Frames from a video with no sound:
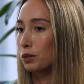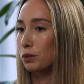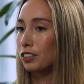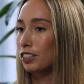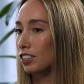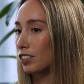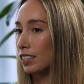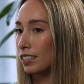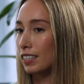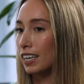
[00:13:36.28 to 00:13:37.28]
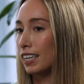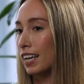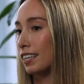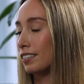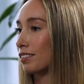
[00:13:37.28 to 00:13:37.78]
bonds were traditionally seen
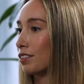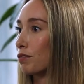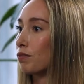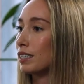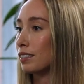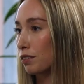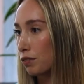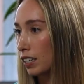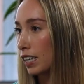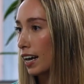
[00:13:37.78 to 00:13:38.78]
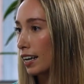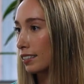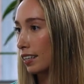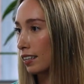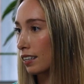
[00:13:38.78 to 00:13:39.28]
as the risk-free
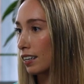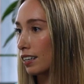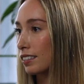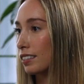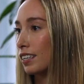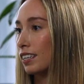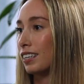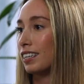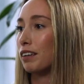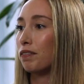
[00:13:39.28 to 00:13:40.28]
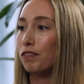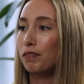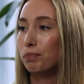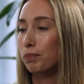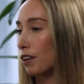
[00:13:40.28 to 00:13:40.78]
asset class. If
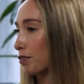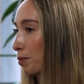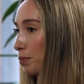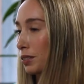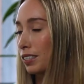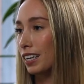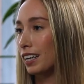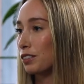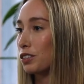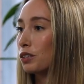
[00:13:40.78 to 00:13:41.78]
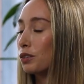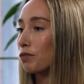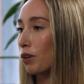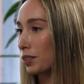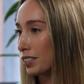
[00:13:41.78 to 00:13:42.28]
government bonds are kind of too
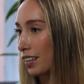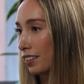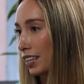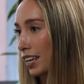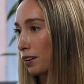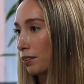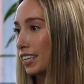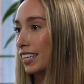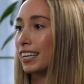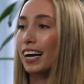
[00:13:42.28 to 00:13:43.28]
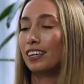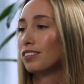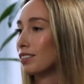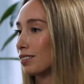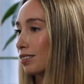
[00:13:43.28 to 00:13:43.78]
volatile now, and then
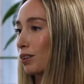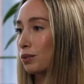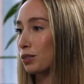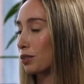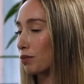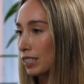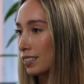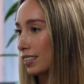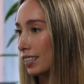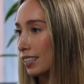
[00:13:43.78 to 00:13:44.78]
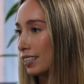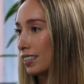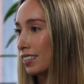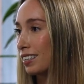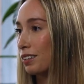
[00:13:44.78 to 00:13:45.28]
cash is also risky,
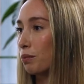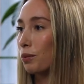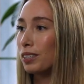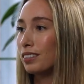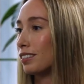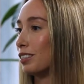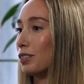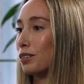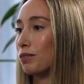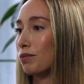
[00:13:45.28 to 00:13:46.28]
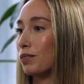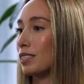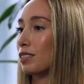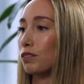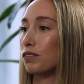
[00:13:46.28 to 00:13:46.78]
what is the new
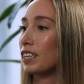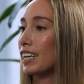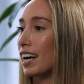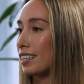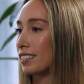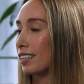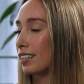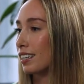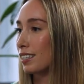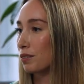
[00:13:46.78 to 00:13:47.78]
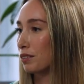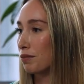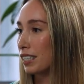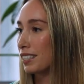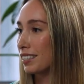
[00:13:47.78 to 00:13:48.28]
risk-free asset class for
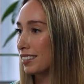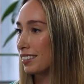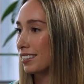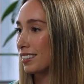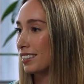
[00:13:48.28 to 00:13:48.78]
investors?